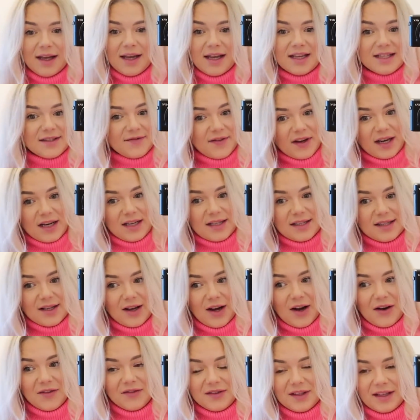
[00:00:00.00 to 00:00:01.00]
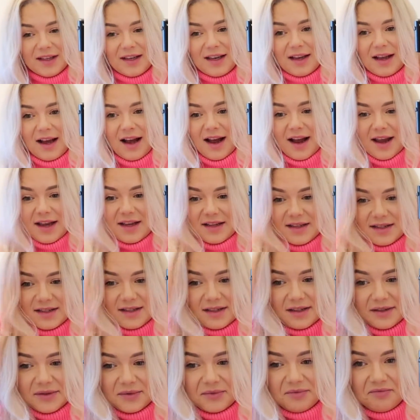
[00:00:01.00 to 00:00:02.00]
it's very soft
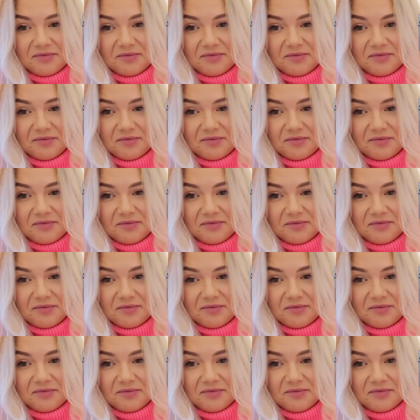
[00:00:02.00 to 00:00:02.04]
nice